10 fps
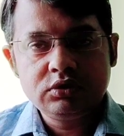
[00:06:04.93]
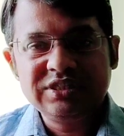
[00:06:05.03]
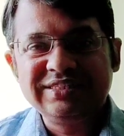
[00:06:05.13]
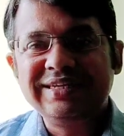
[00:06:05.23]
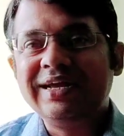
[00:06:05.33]

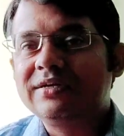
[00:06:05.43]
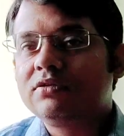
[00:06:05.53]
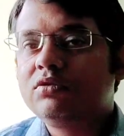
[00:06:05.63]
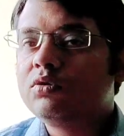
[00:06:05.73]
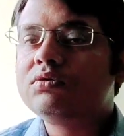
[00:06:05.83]

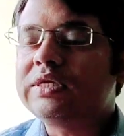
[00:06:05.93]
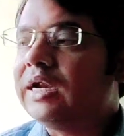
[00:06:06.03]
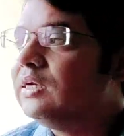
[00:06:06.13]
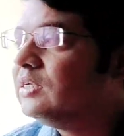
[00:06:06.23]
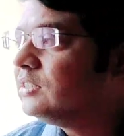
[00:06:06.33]
detect those
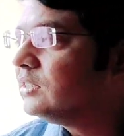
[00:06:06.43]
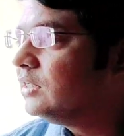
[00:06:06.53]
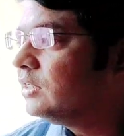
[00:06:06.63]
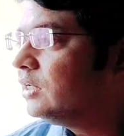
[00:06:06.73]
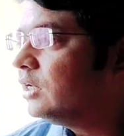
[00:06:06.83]

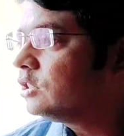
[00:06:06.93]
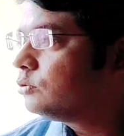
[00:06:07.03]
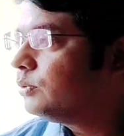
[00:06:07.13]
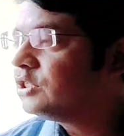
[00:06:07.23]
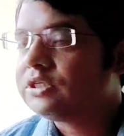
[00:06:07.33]
antigenic
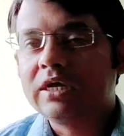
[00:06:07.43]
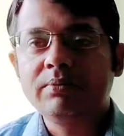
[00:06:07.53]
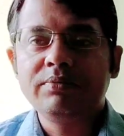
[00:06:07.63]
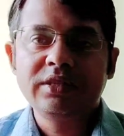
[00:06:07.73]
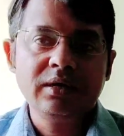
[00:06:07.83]
expression
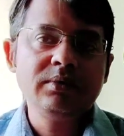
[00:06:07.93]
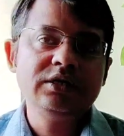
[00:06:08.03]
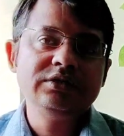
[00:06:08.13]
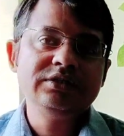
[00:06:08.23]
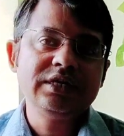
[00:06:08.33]
and
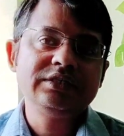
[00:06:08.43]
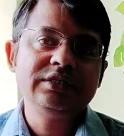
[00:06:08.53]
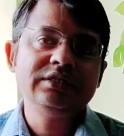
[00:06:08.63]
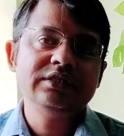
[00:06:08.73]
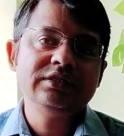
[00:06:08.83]
thereby
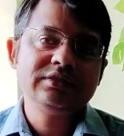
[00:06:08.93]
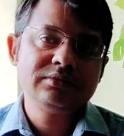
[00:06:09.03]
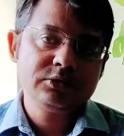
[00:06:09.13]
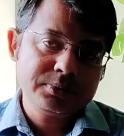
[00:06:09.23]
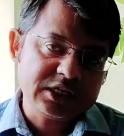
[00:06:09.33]
detecting this
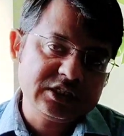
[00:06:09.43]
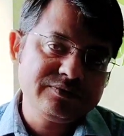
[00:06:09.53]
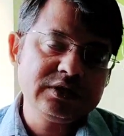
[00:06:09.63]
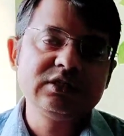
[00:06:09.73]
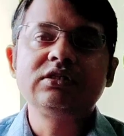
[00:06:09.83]

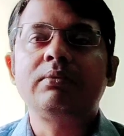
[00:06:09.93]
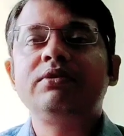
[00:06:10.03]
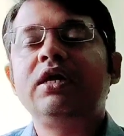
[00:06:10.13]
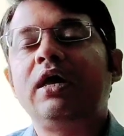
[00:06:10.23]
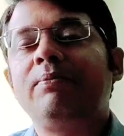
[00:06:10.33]
specific
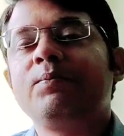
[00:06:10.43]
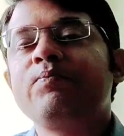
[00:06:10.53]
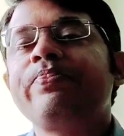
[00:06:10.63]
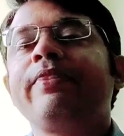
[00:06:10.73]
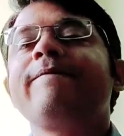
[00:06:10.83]
subtype
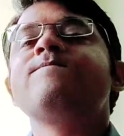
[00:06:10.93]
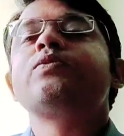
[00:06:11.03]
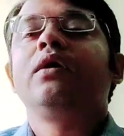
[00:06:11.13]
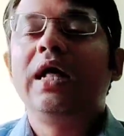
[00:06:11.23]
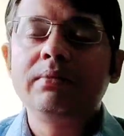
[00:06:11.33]

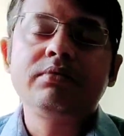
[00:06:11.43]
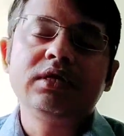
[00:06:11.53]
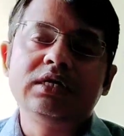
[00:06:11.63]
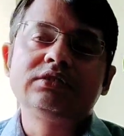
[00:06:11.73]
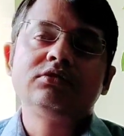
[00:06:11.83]
helps
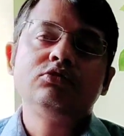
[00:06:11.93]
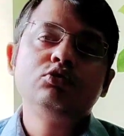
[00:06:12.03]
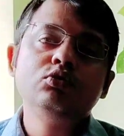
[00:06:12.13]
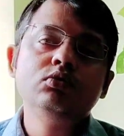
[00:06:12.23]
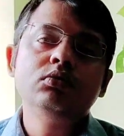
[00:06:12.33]
us
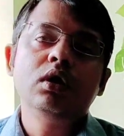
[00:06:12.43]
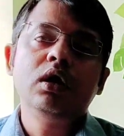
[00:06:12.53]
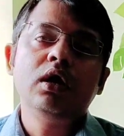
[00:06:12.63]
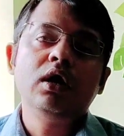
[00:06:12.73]
to